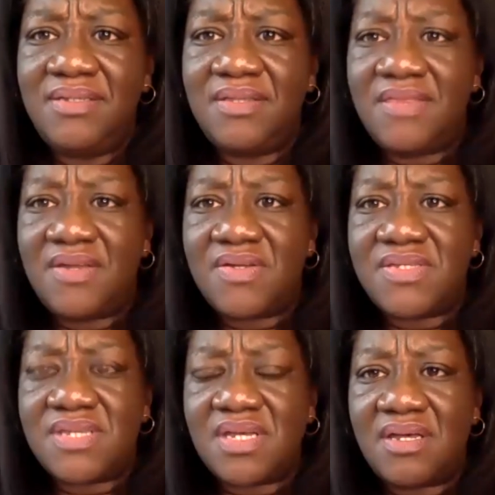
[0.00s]

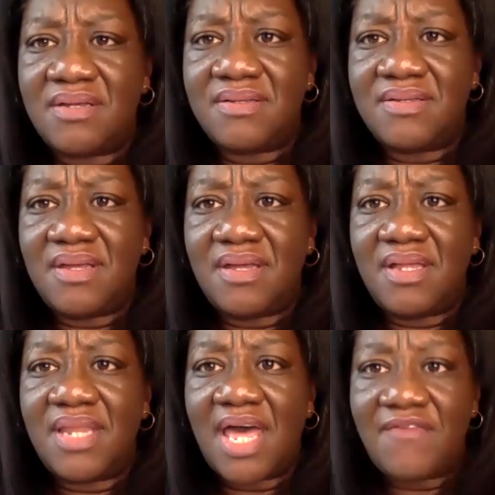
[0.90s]
There's a
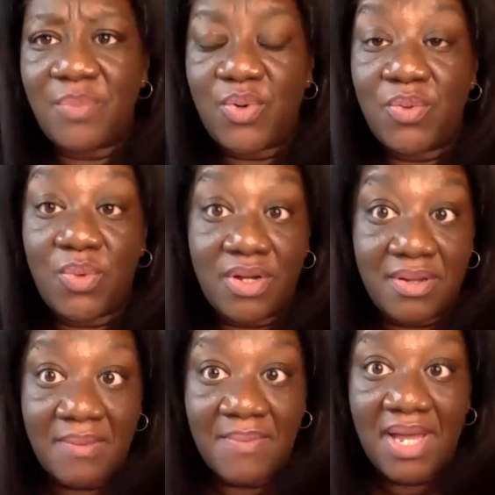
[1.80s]
lot of important work,
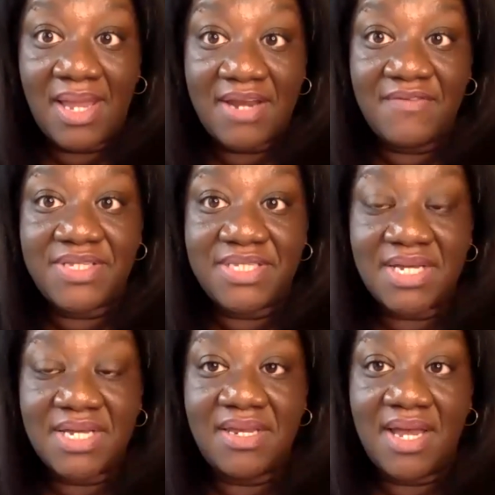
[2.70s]
a lot of it
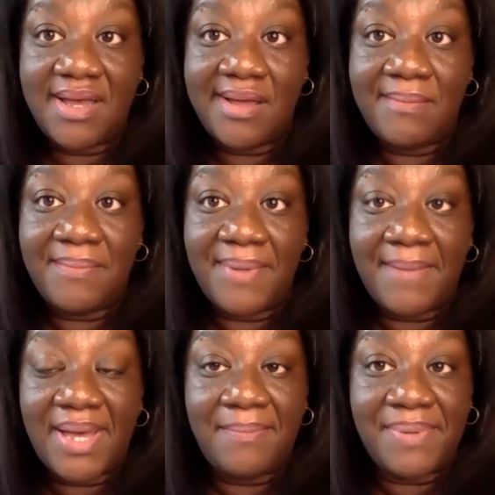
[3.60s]
done
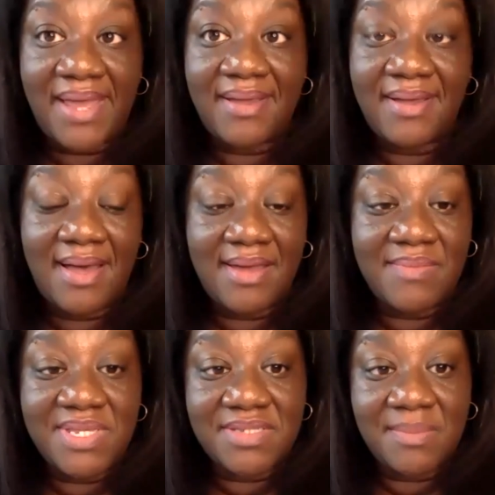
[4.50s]
by Black
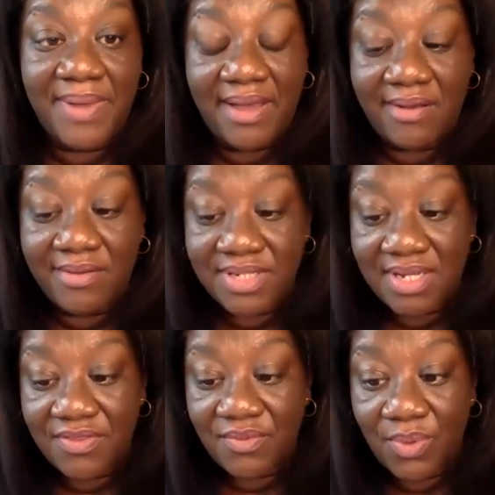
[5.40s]
economists about
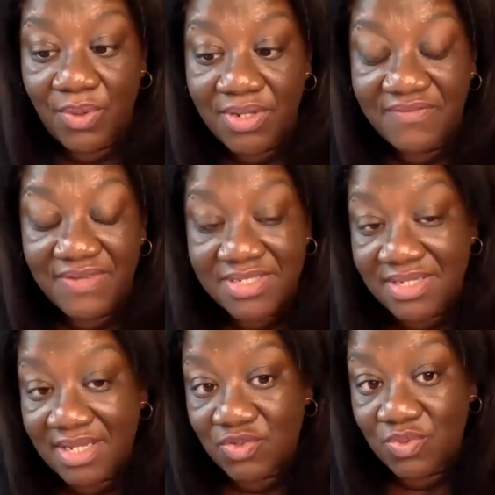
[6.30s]
the role of
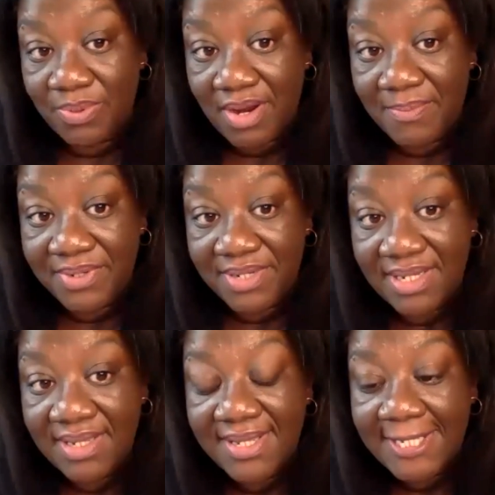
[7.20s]
intellectual
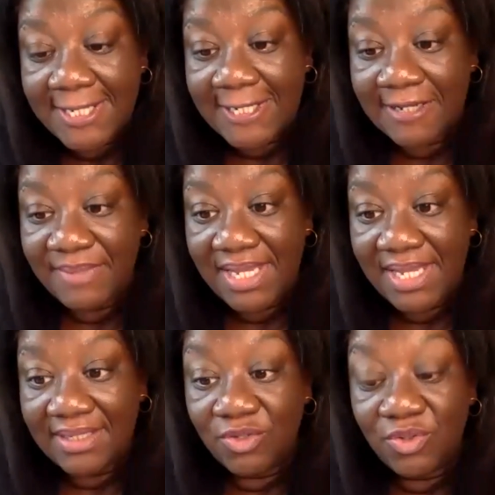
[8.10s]
property
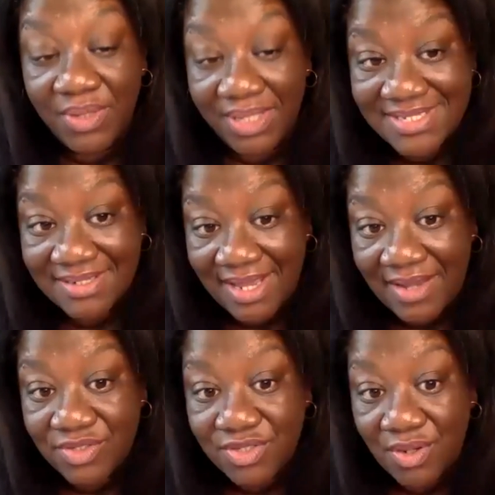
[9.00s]
in who is
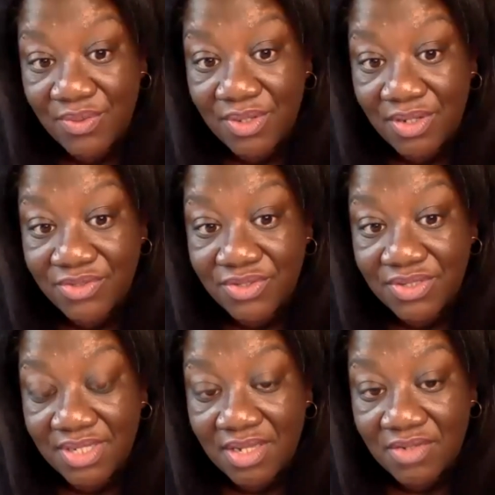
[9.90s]
allowed to own culture
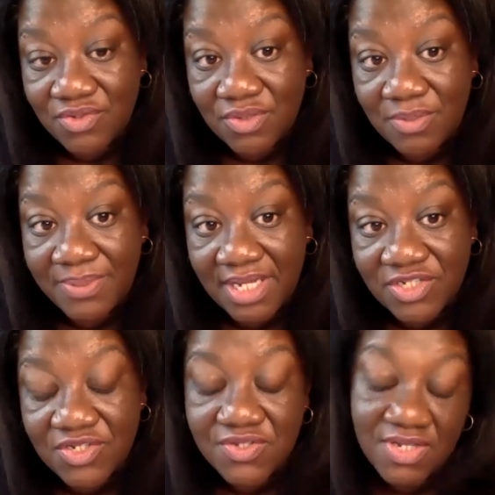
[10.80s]
and cultural
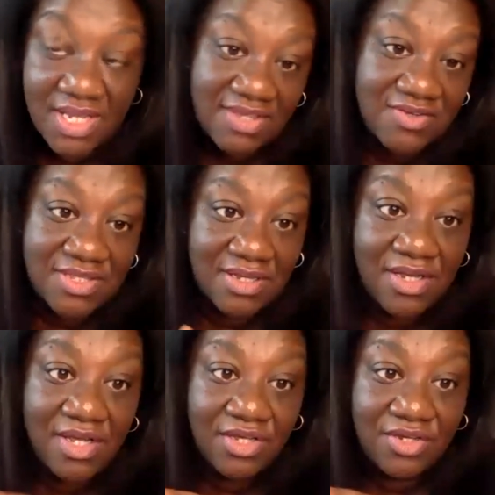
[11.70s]
production. So like there's so
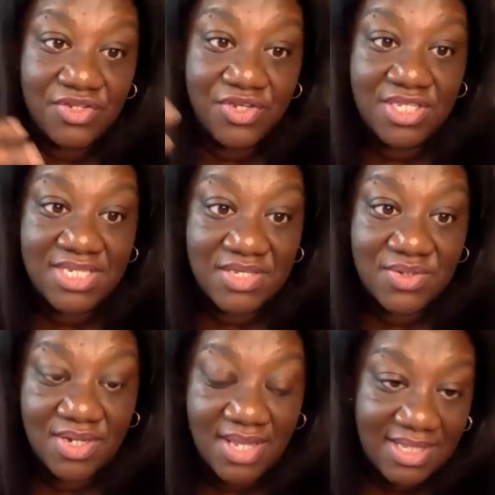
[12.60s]
you can take
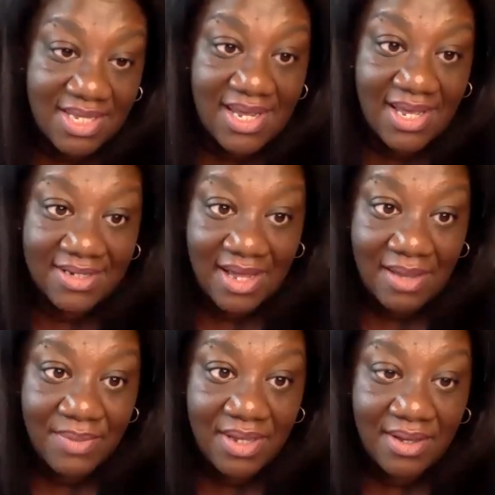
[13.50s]
sort of like that
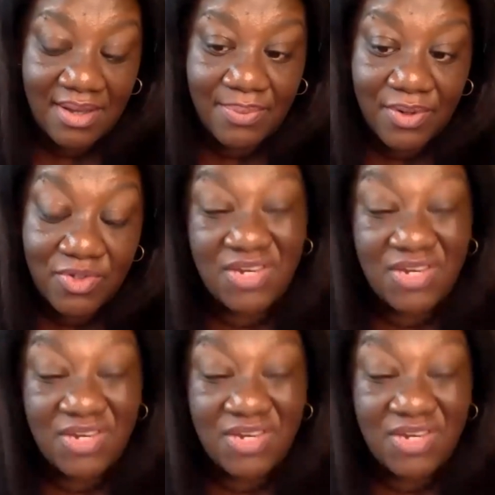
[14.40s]
economic approach.